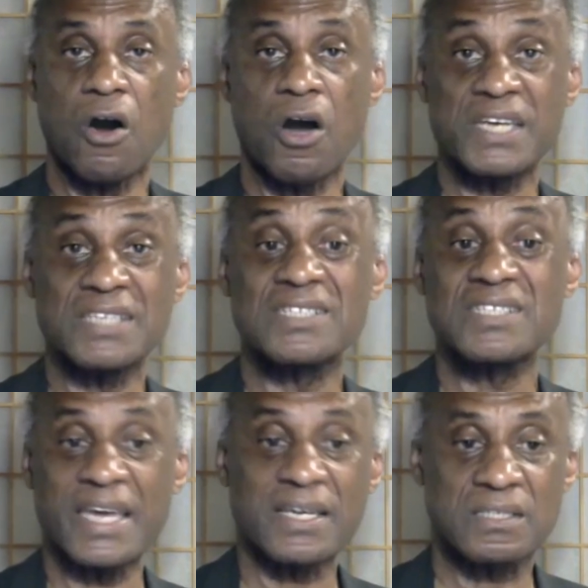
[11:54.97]

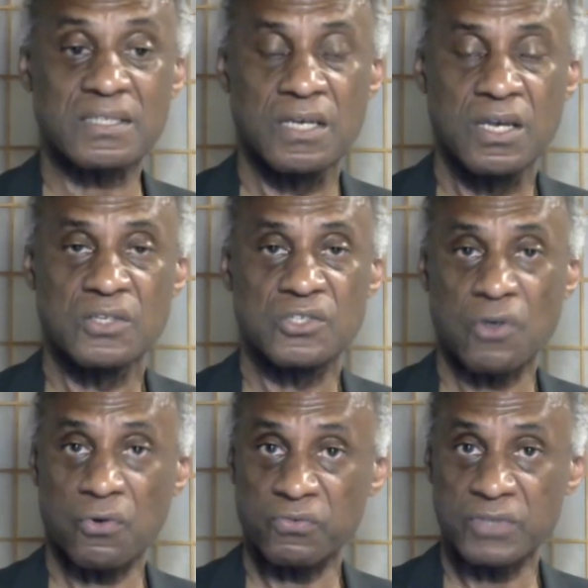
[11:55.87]
August 6th.
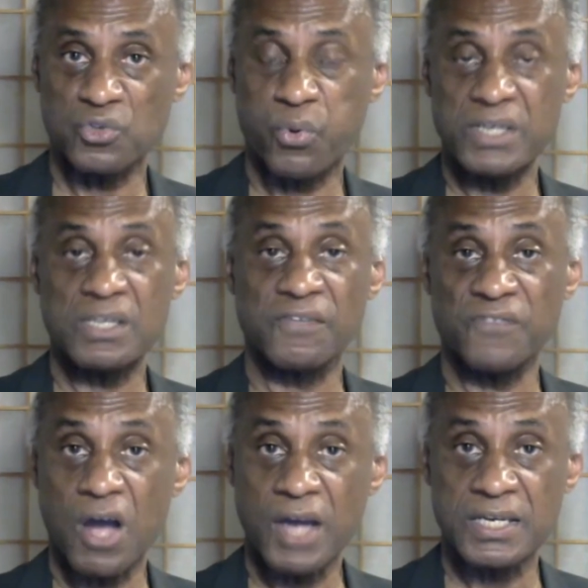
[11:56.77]
So the 20th
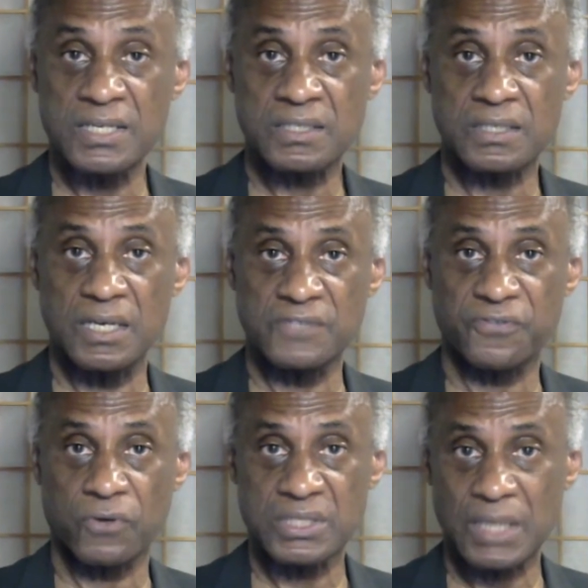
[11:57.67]
of August
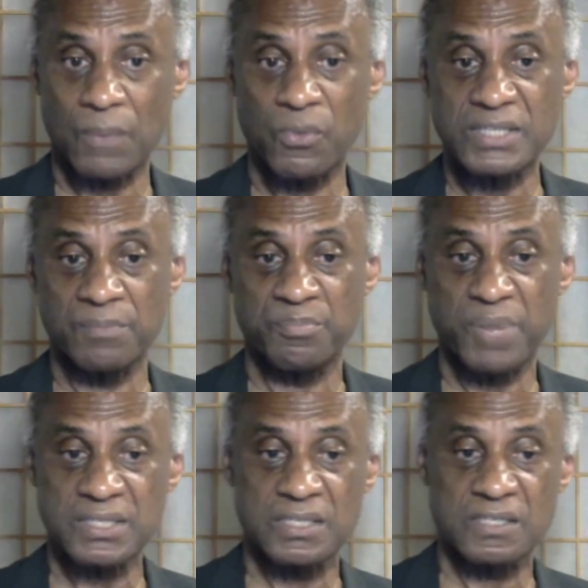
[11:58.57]
is for the subways and
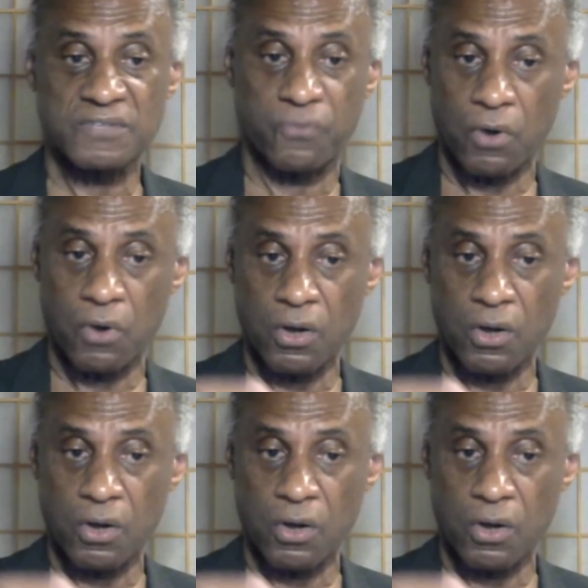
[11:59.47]
buses, for